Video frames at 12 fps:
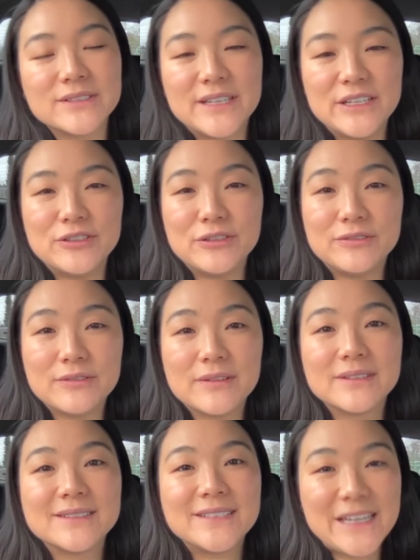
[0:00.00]

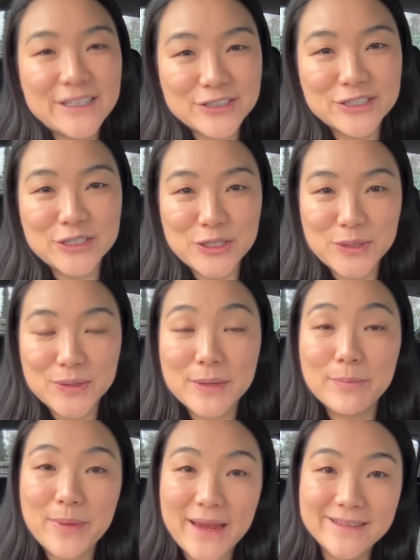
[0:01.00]
teaches you the
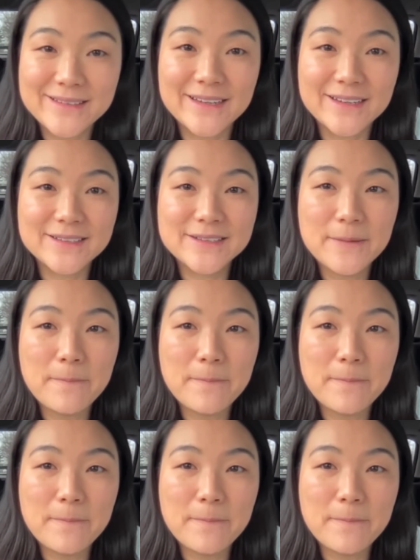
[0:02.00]
basics